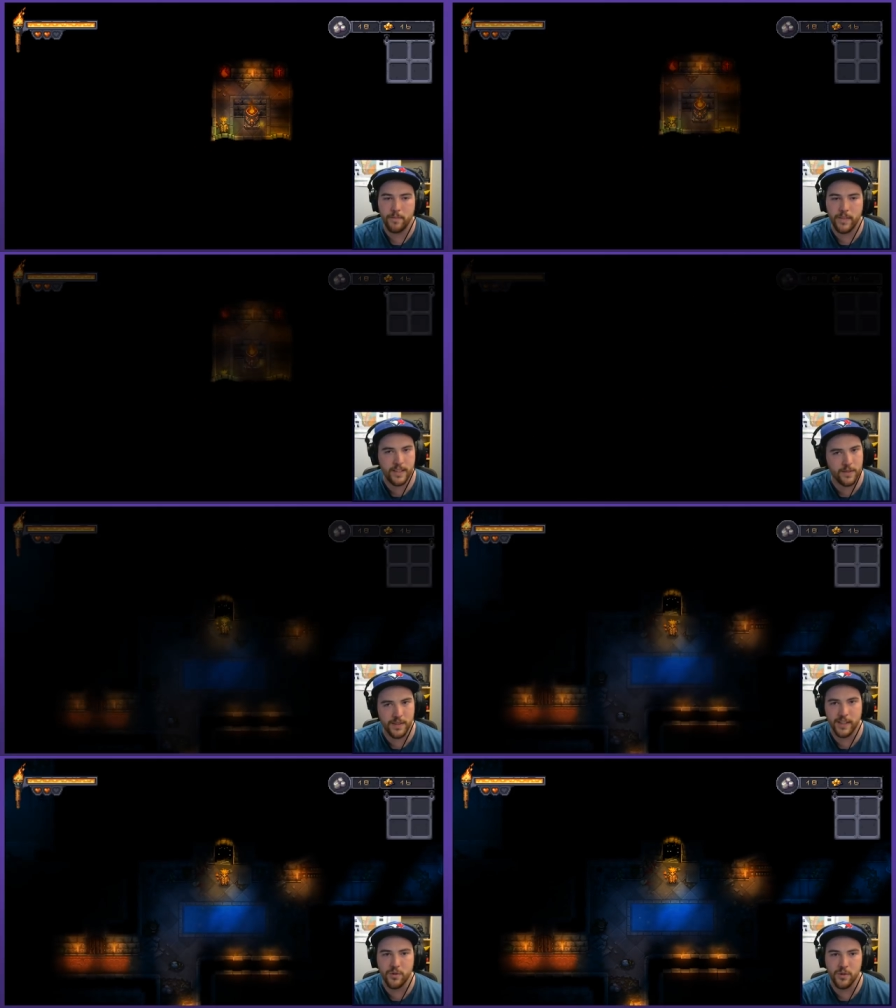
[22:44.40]
That's
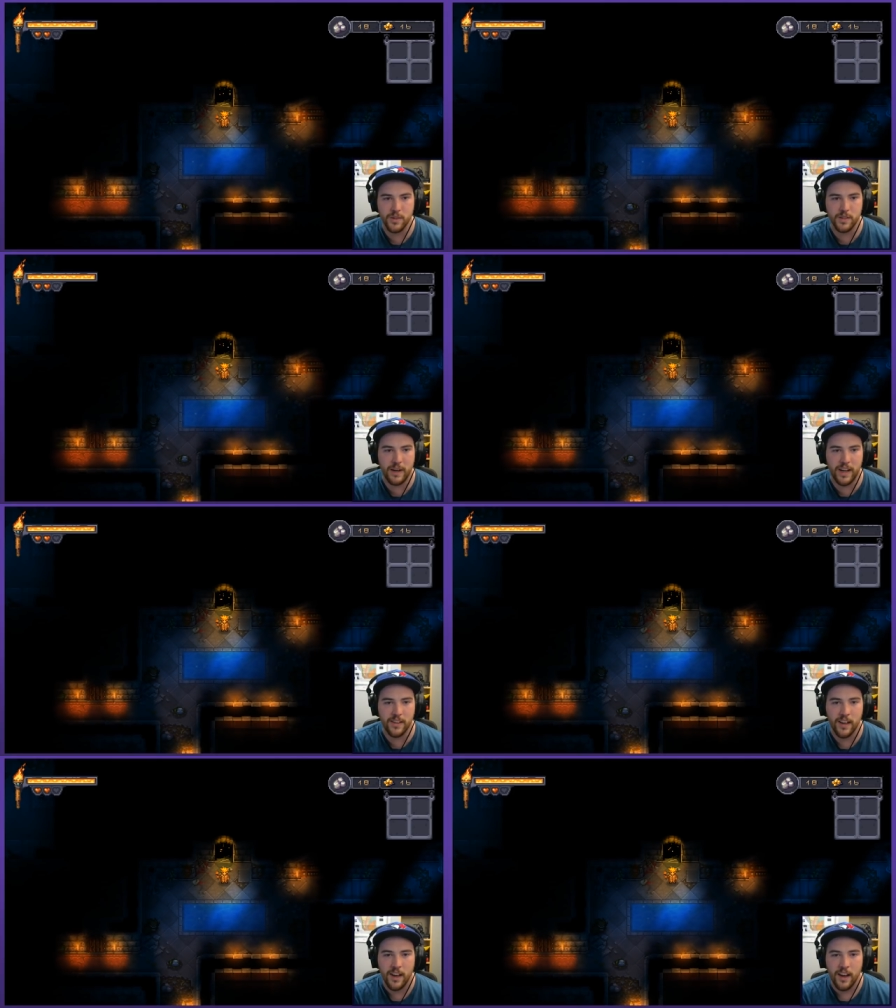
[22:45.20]
really cool as
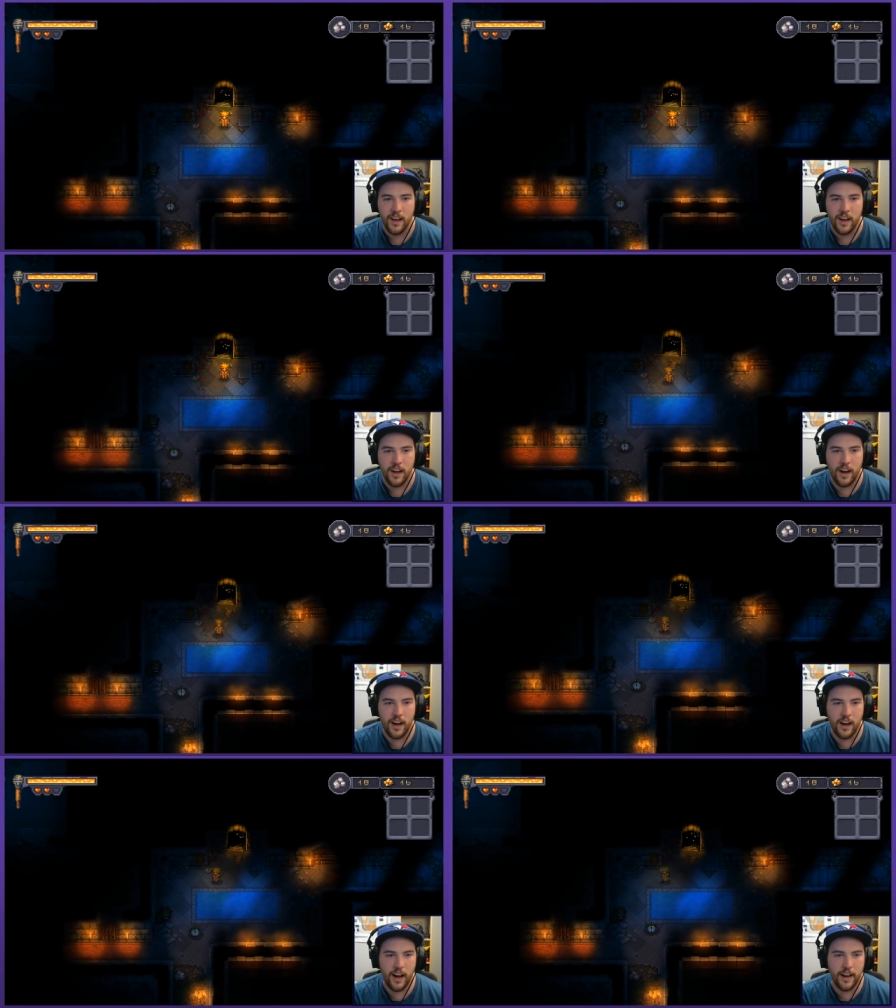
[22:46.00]
well.
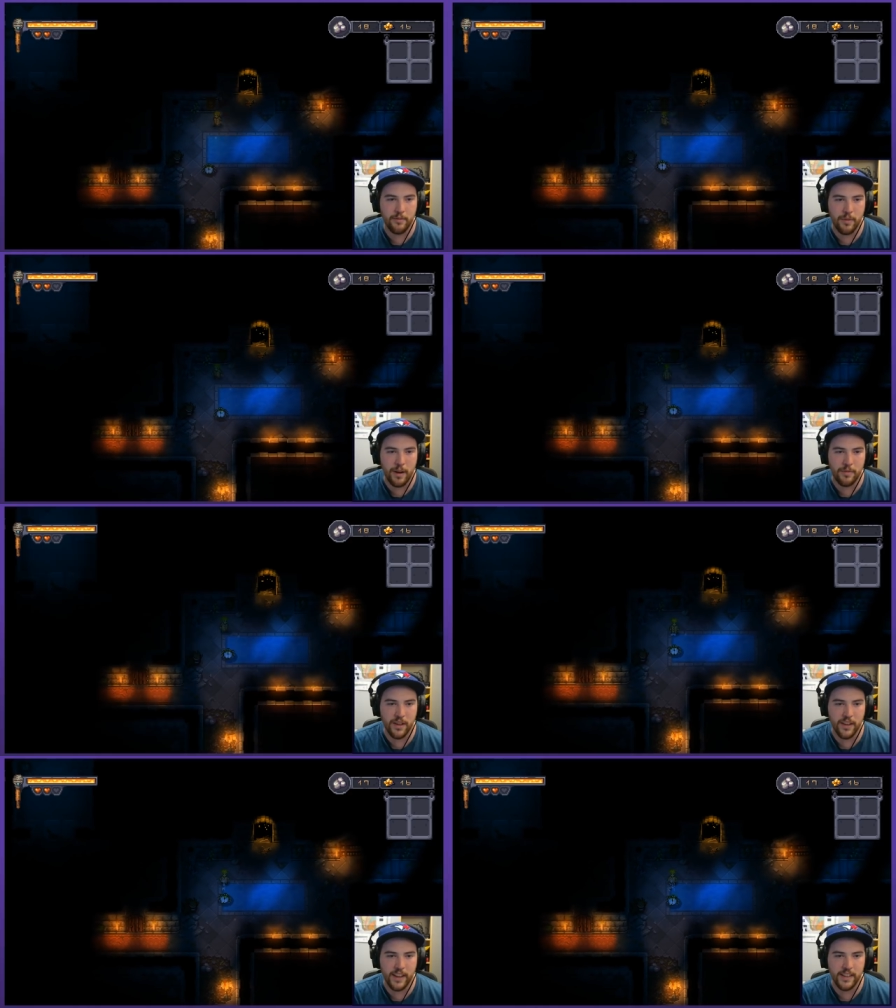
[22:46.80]
Uh, I'm, I'm
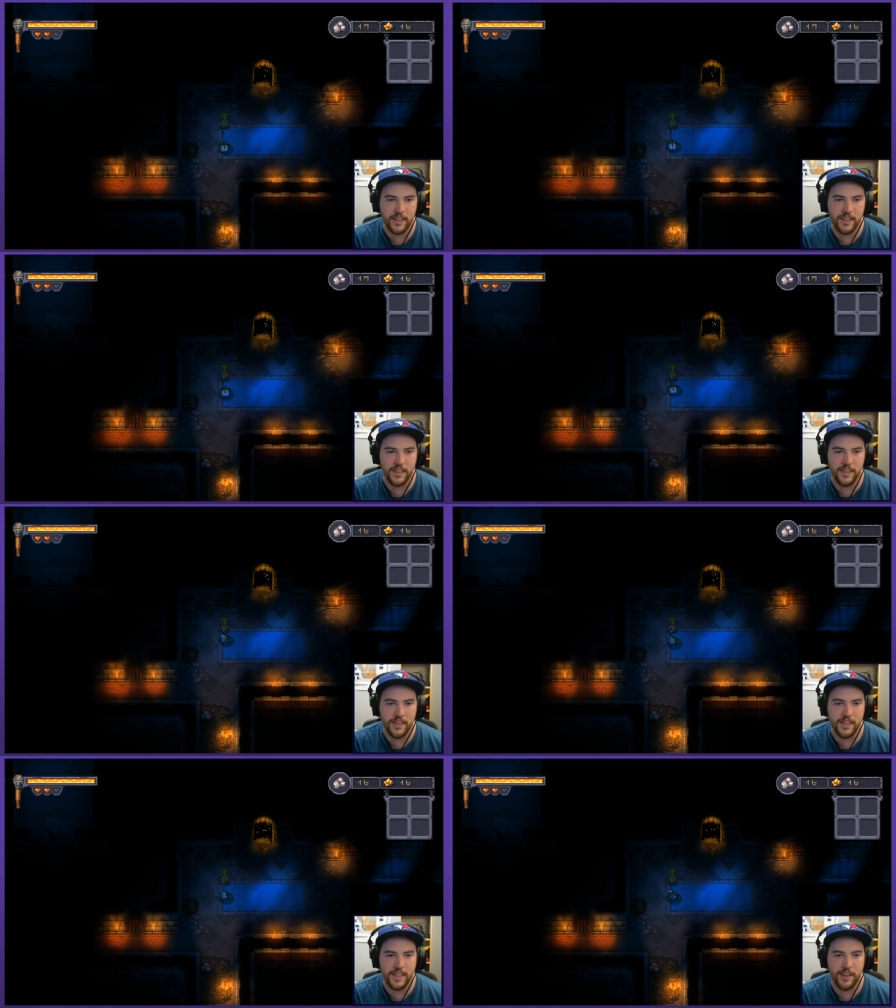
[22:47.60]
gonna like
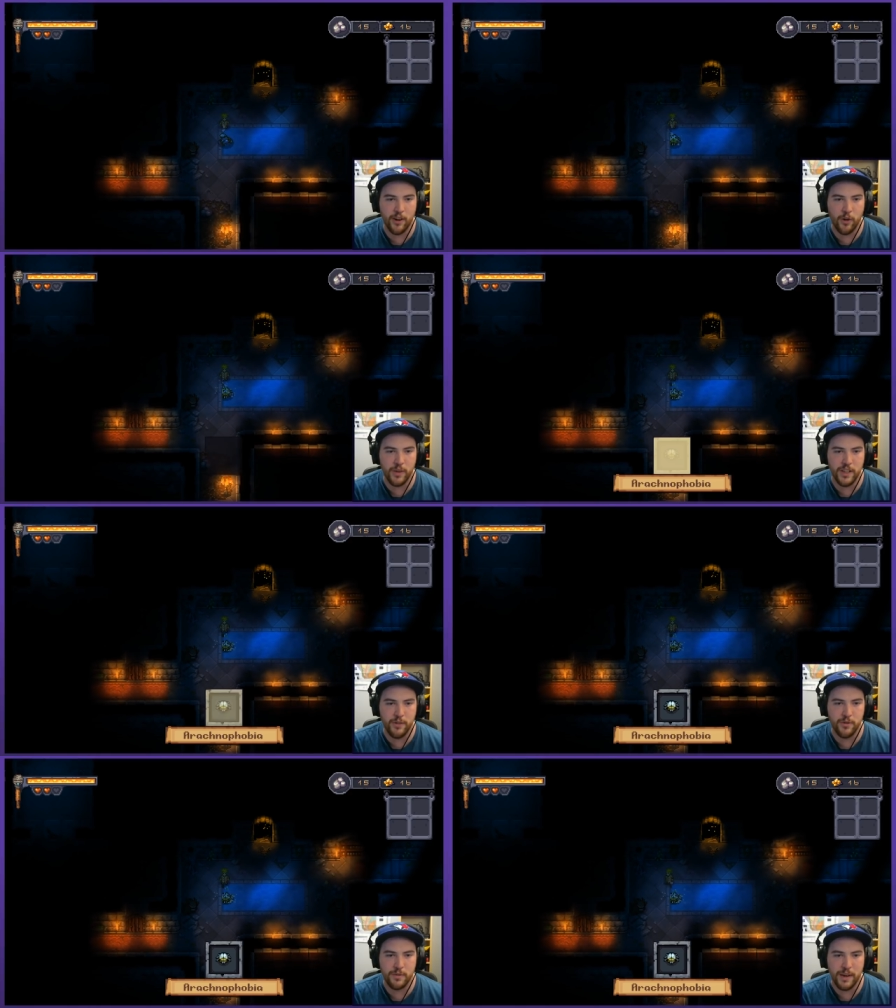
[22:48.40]
zero
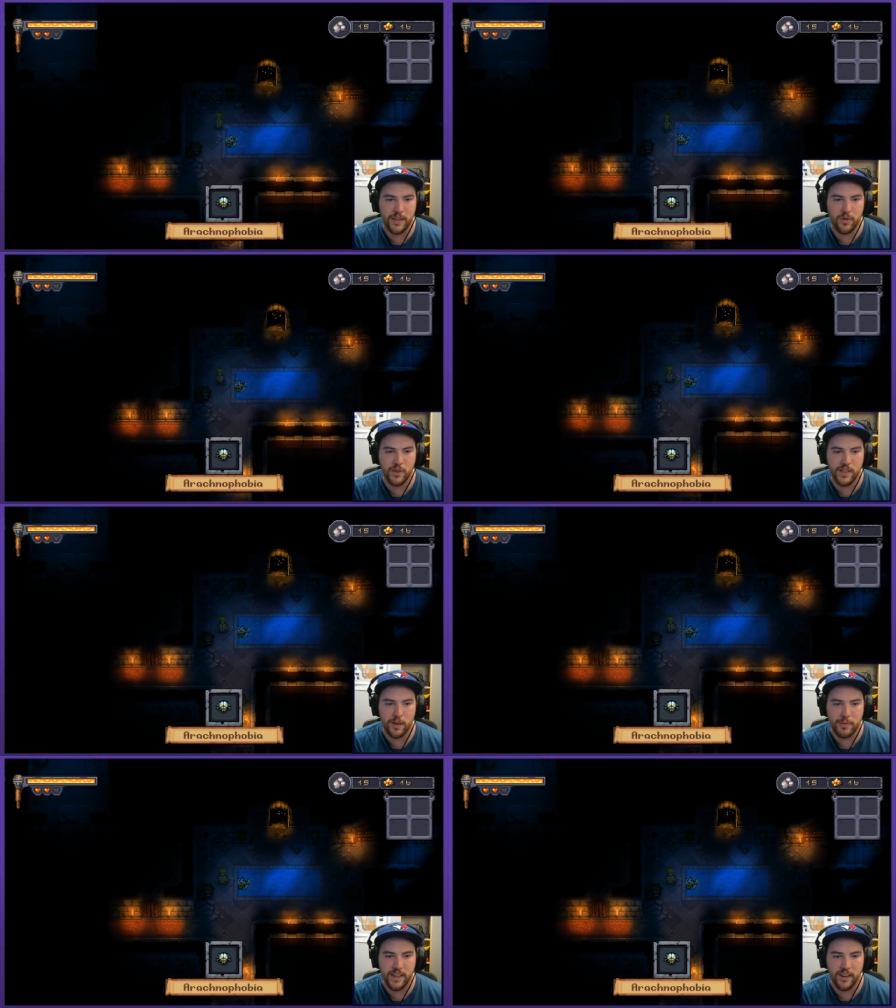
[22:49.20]
use my torch
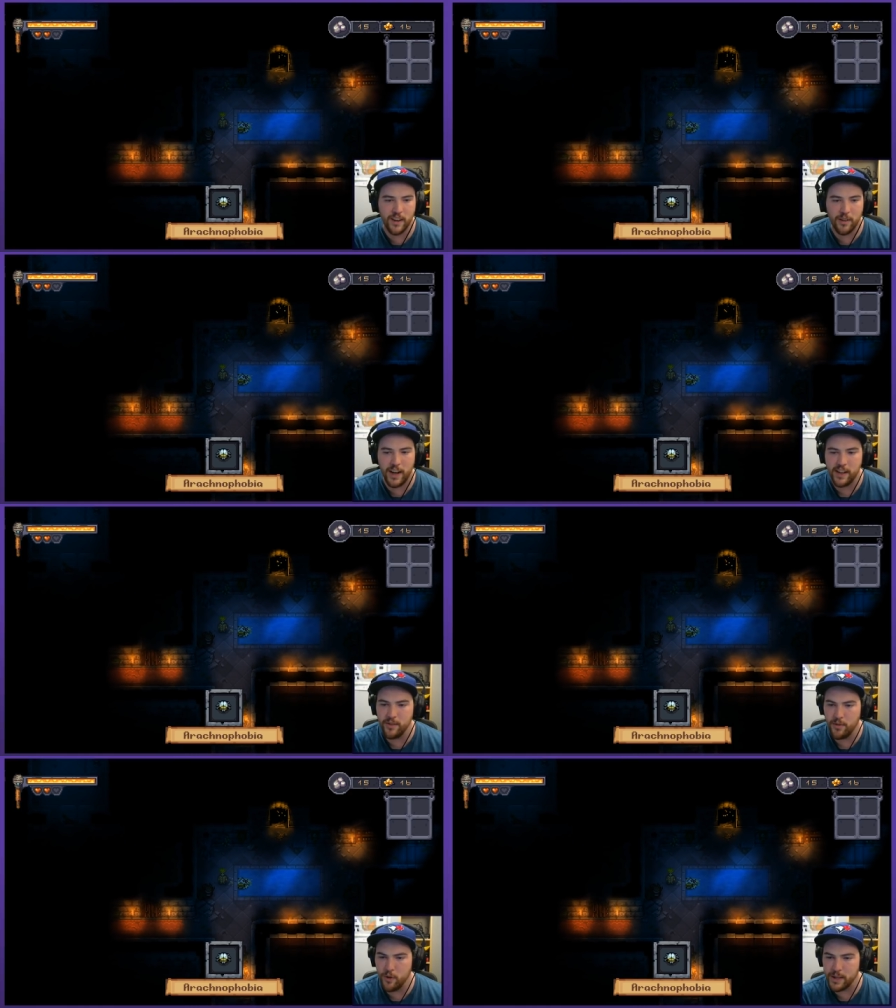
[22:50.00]
up here.
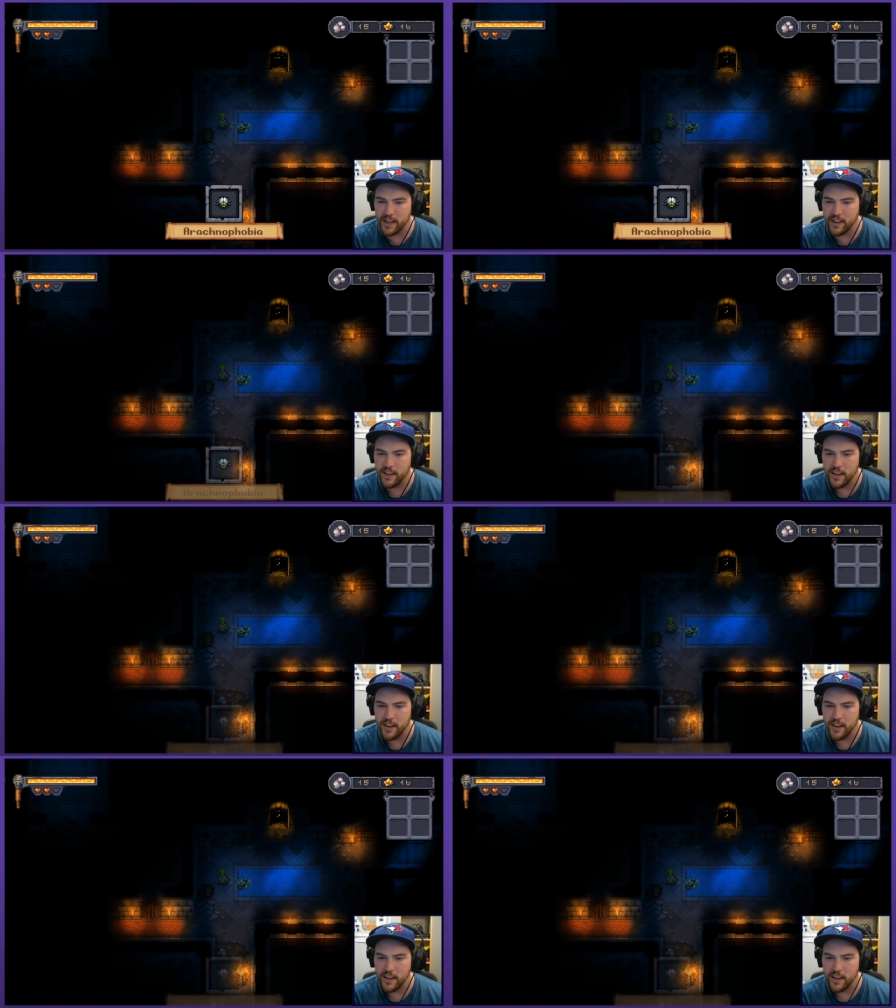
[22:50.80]
Arachnophobia.